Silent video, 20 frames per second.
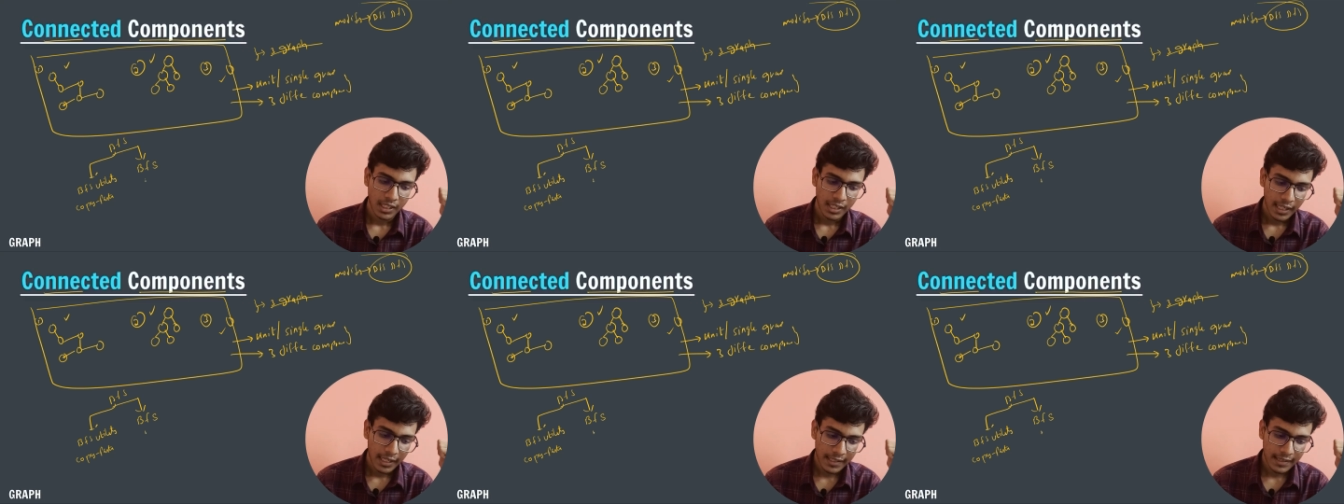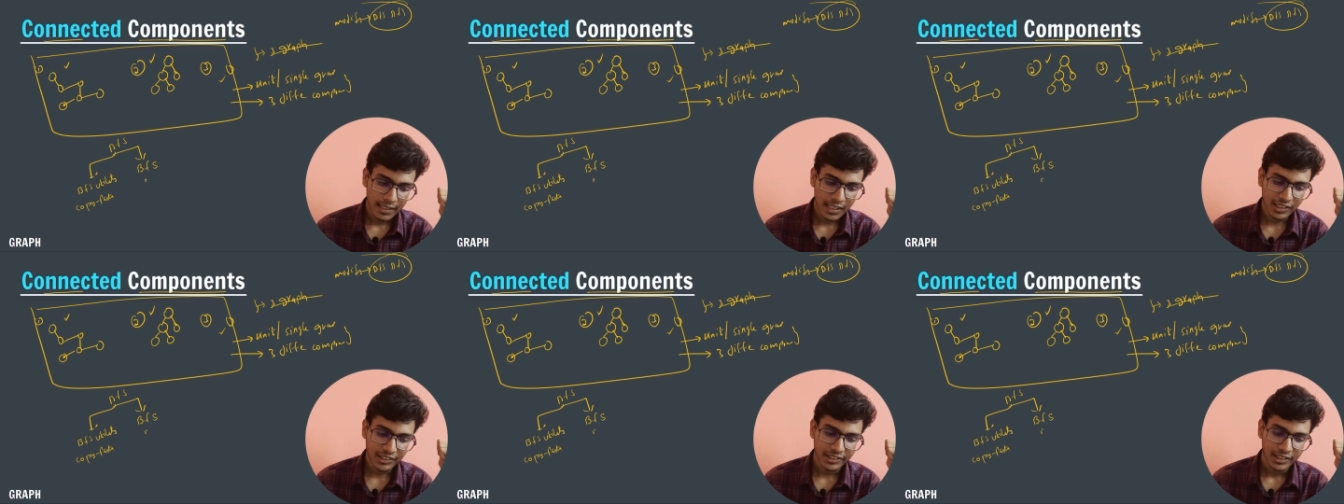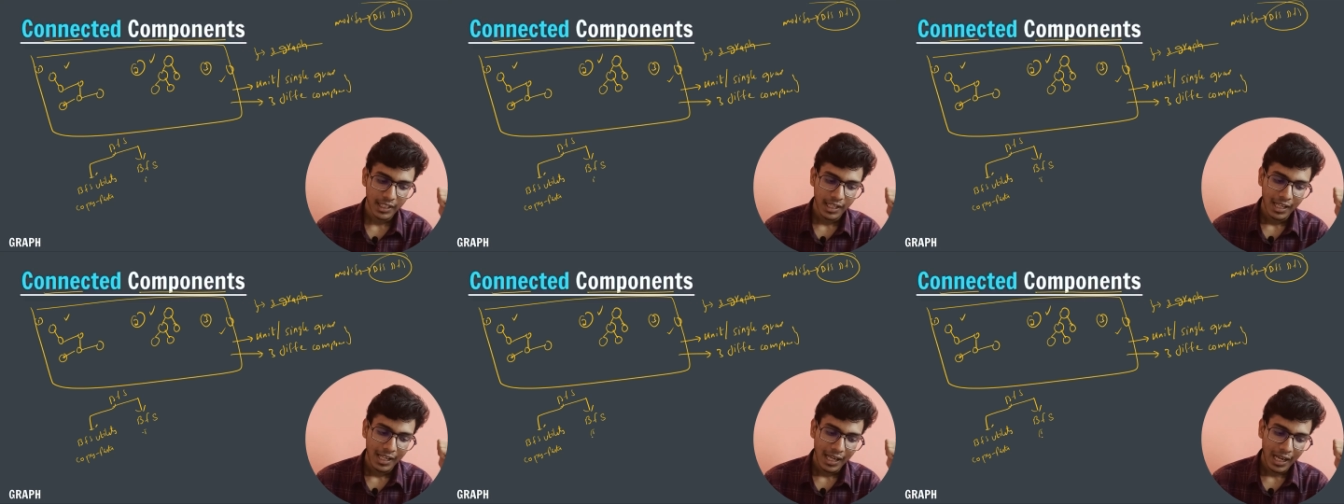In this
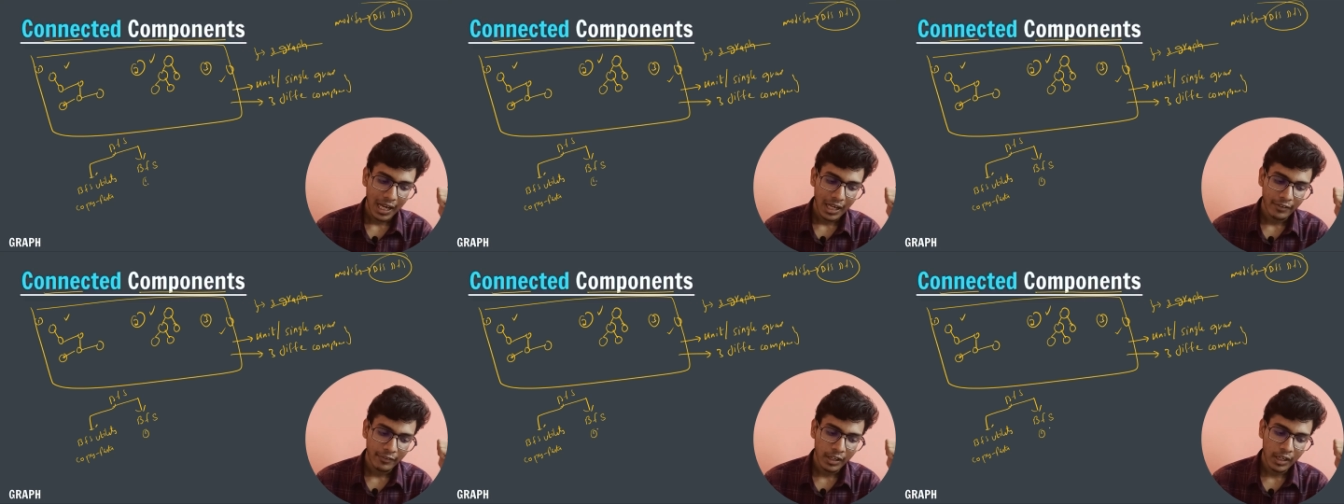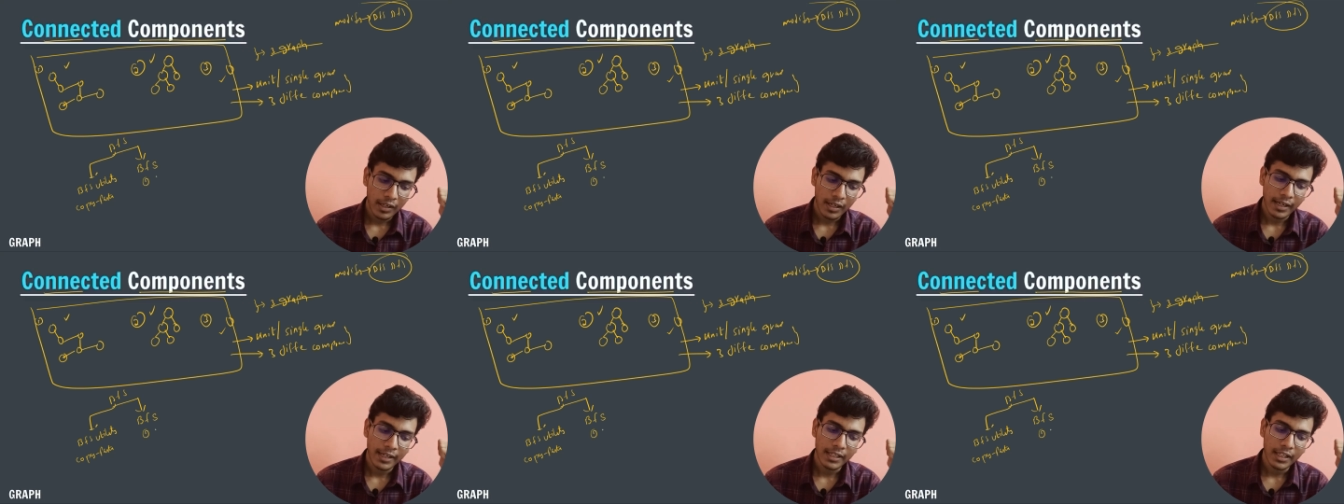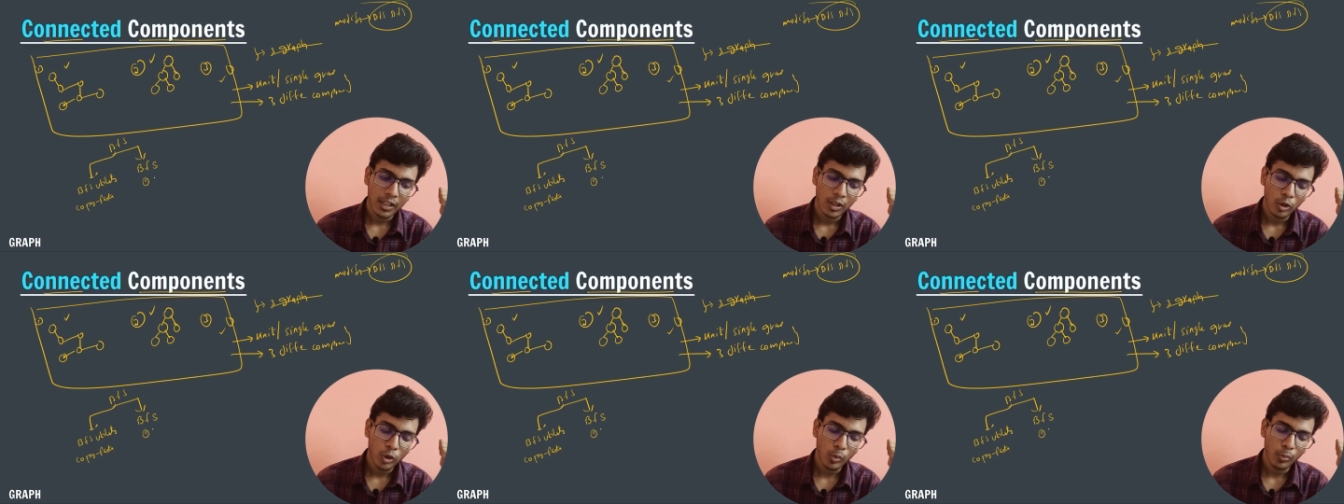I will run a
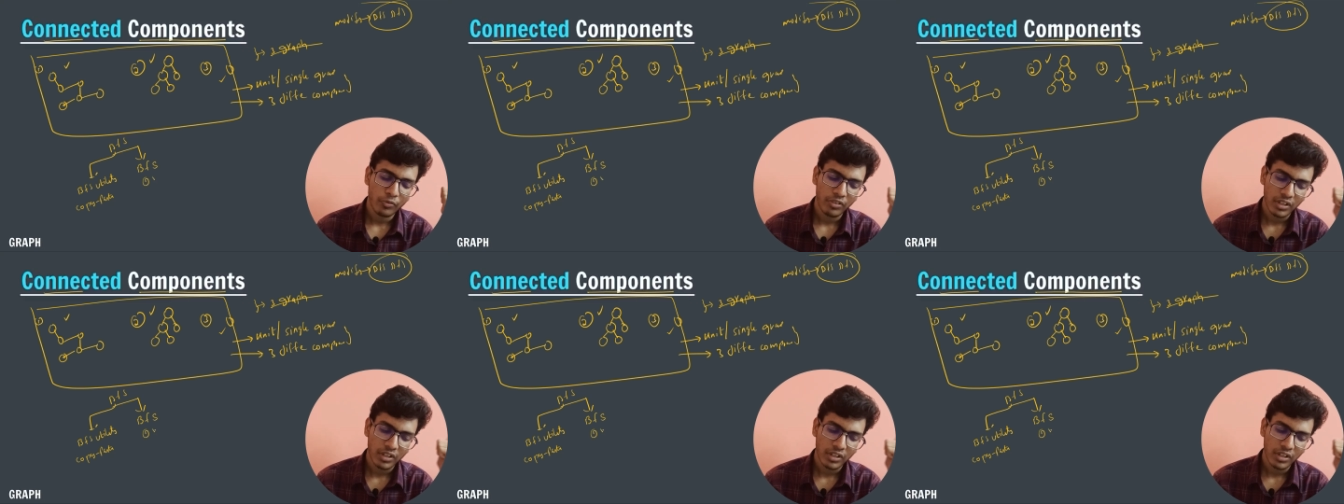loop.